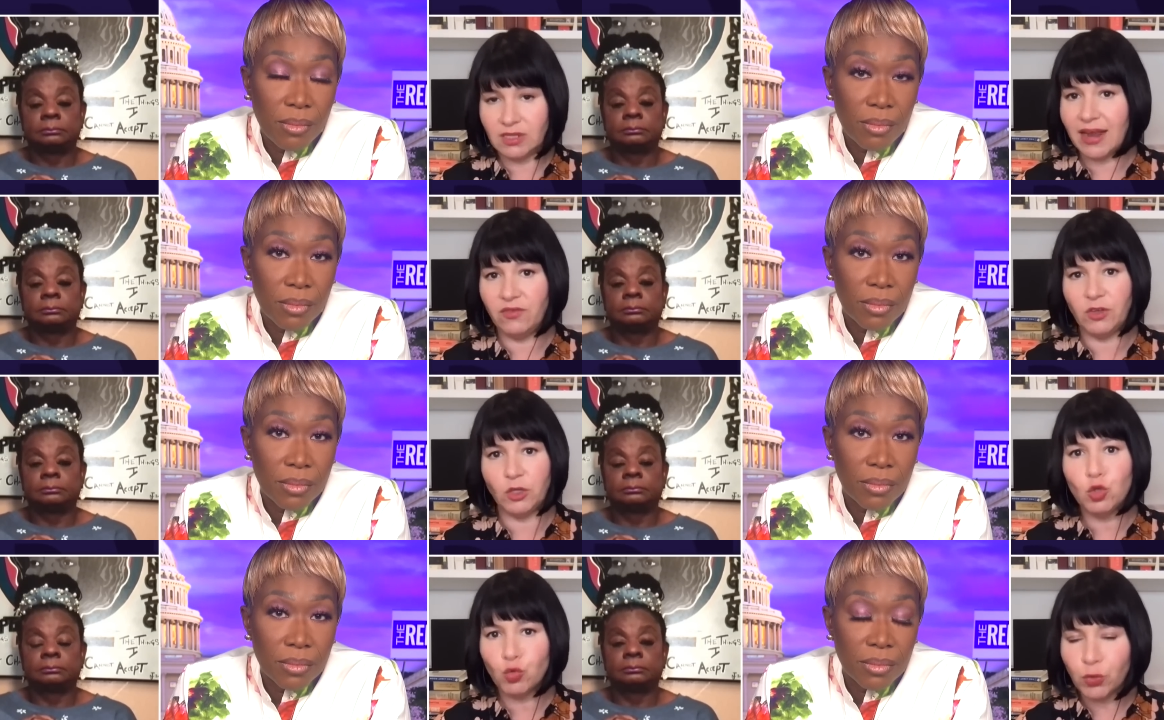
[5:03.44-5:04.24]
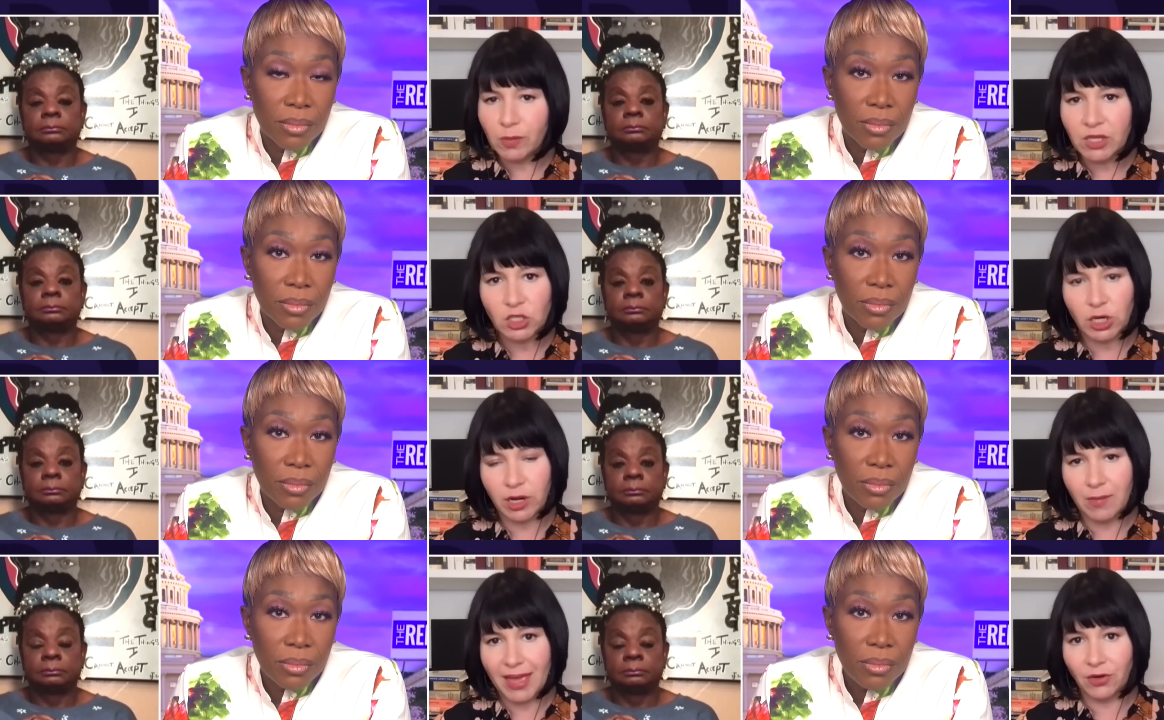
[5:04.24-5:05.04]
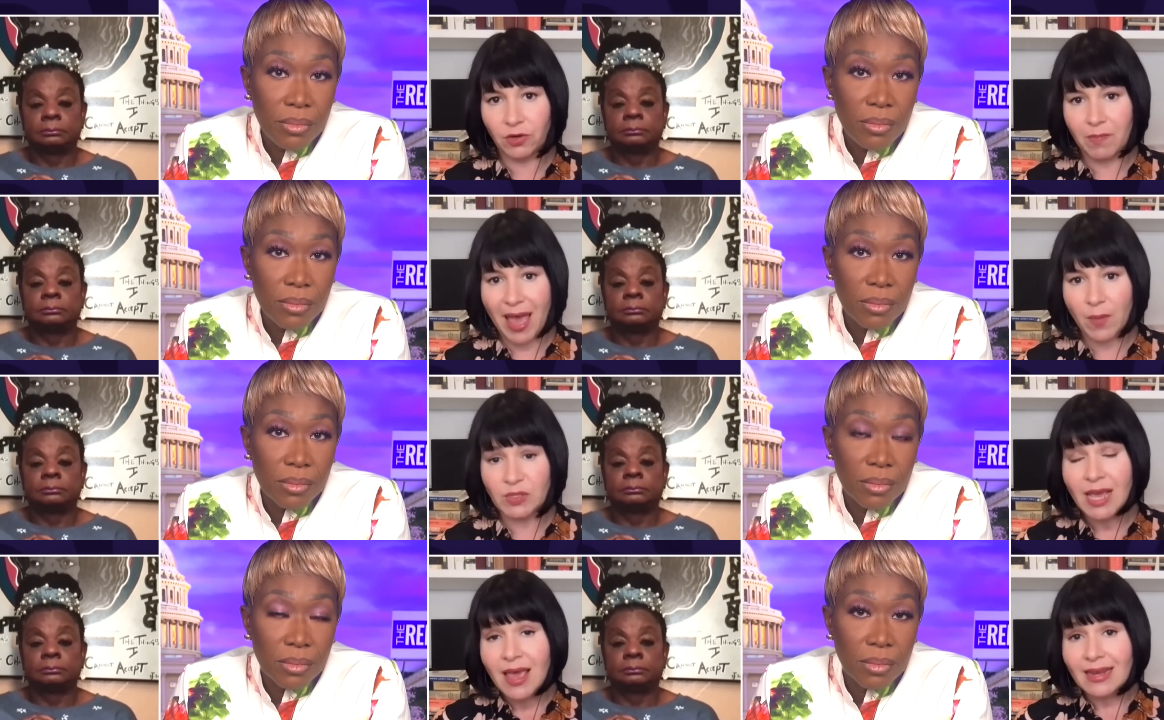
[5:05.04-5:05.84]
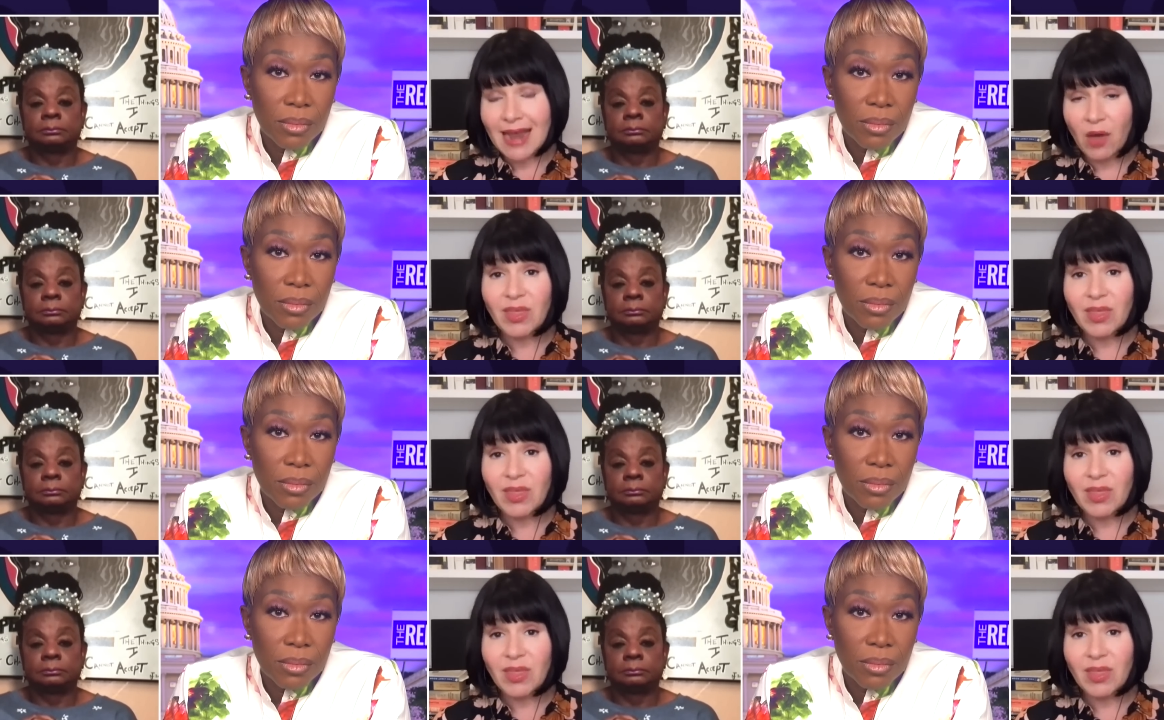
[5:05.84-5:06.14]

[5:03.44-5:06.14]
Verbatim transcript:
Speaker 1: set of extremely gerrymandered maps. Now